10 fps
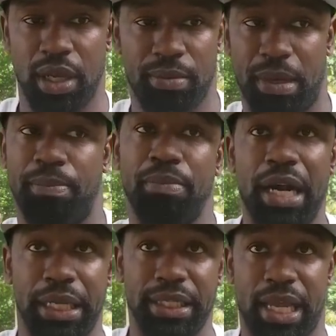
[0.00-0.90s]
and I'm
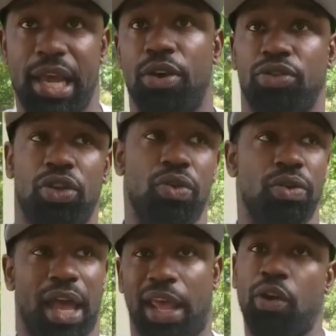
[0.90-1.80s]
muddy as hell.
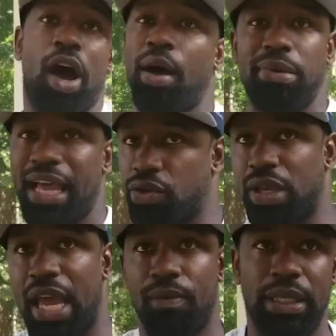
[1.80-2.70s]
So, like, I don't all black, you
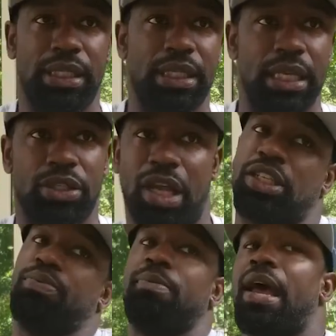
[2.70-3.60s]
can't really see it. So I
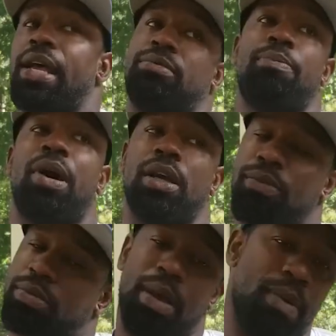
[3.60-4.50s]
just put my hands in my pocket,
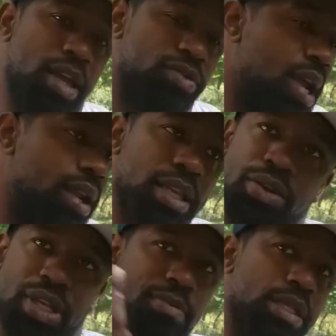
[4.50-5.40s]
went to my man's ride, like, yo,
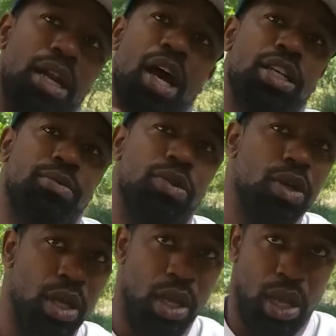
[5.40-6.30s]
take me to the hospital.
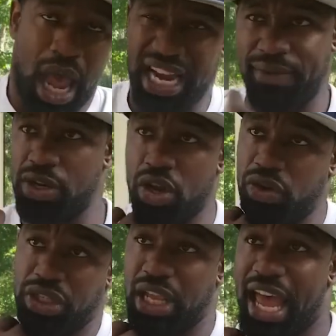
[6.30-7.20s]
I didn't even
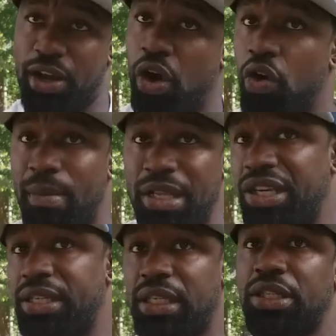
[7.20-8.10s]
notice I had a hole in my
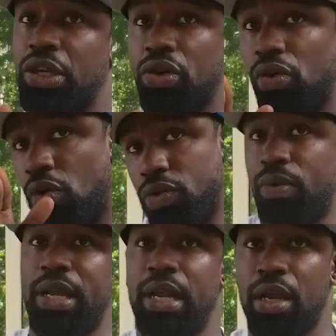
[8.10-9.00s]
chest until on the
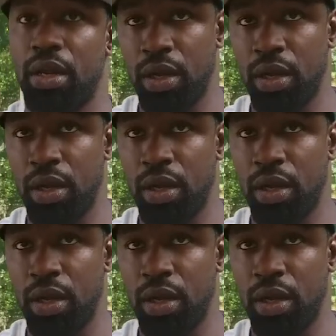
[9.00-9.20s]
way there.